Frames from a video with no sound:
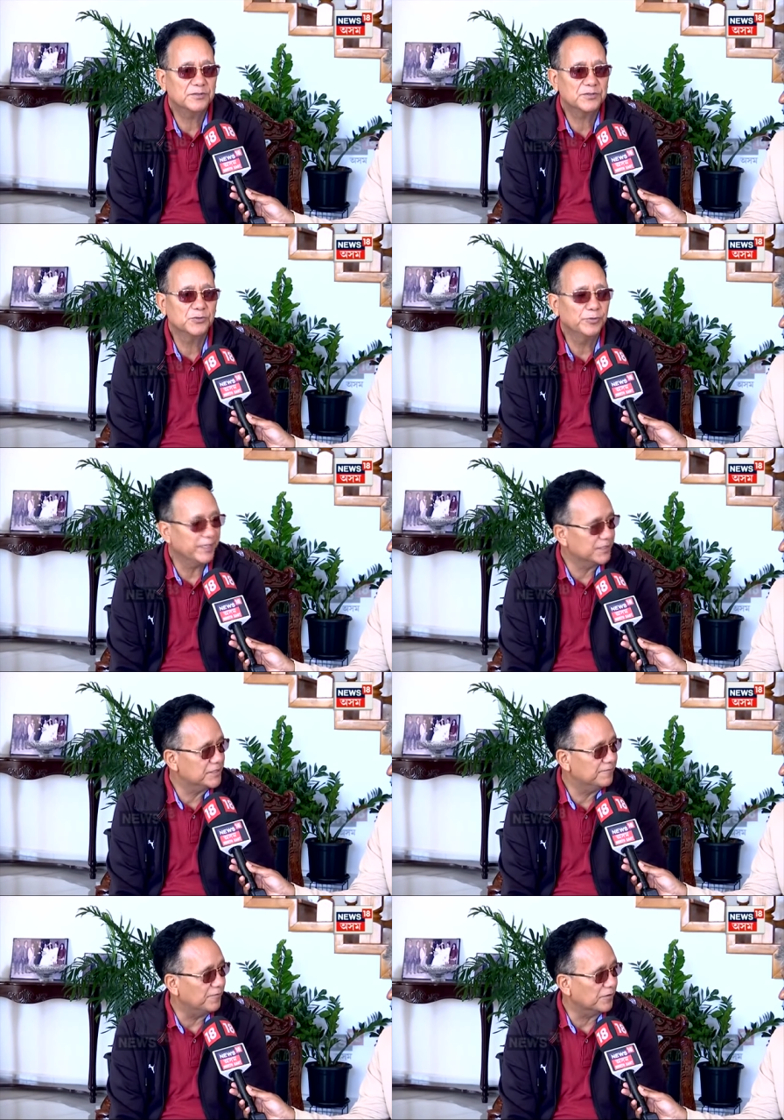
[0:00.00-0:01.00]
two weeks
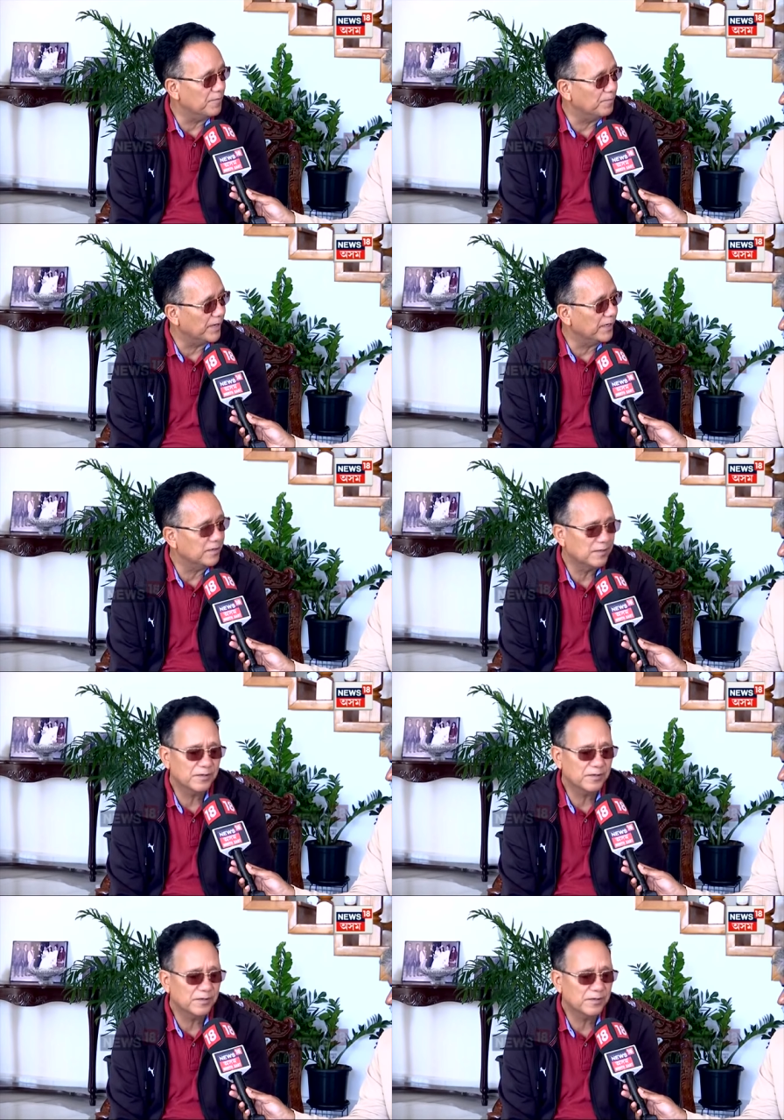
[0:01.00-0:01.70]
for campaign,